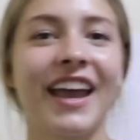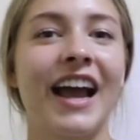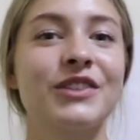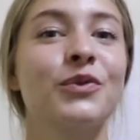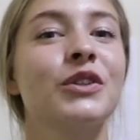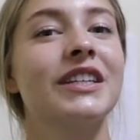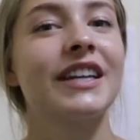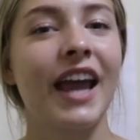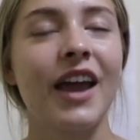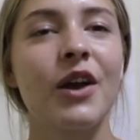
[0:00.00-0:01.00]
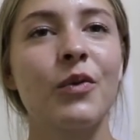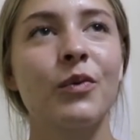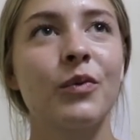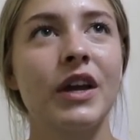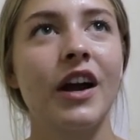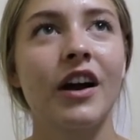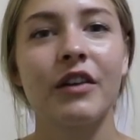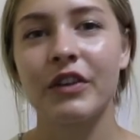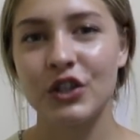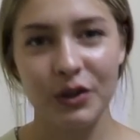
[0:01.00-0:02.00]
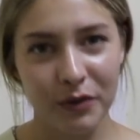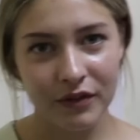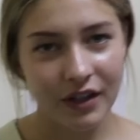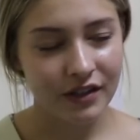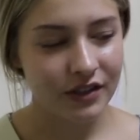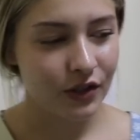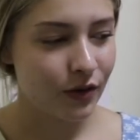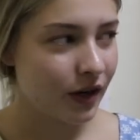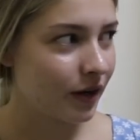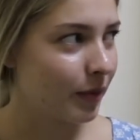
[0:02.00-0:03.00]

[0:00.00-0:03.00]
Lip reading: Okay guys, well today we are officially moved into our